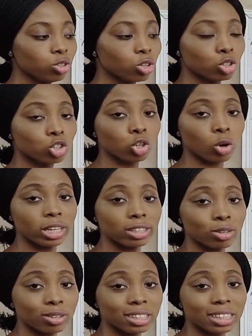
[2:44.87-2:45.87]
choice,
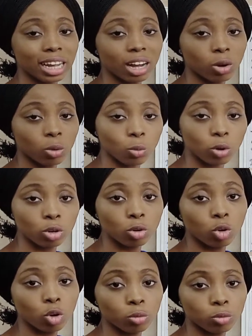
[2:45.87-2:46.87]
your style, what
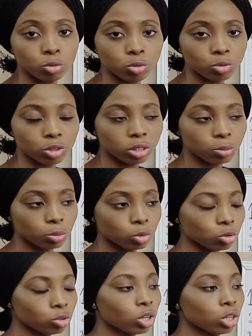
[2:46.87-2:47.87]
you love to read
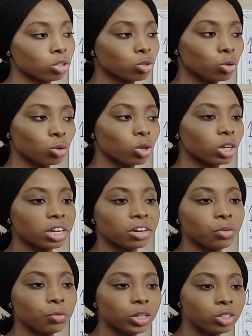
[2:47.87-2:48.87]
most. So
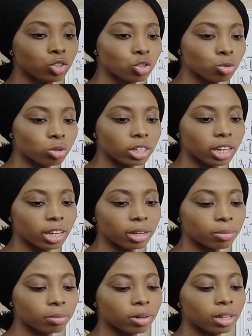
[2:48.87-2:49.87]
read through
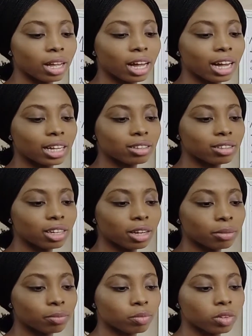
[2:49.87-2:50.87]
them and
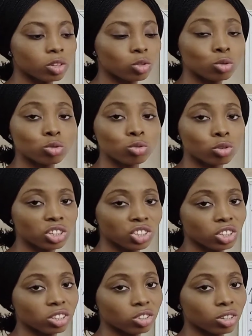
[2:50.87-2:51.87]
don't rush
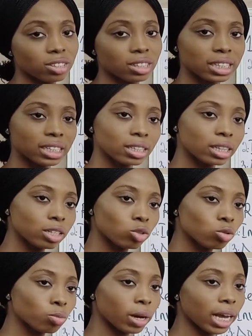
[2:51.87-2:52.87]
it. Just take it
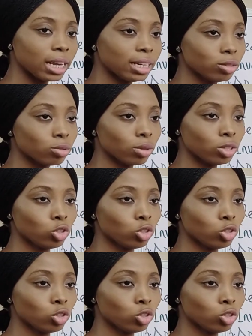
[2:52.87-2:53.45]
little by little.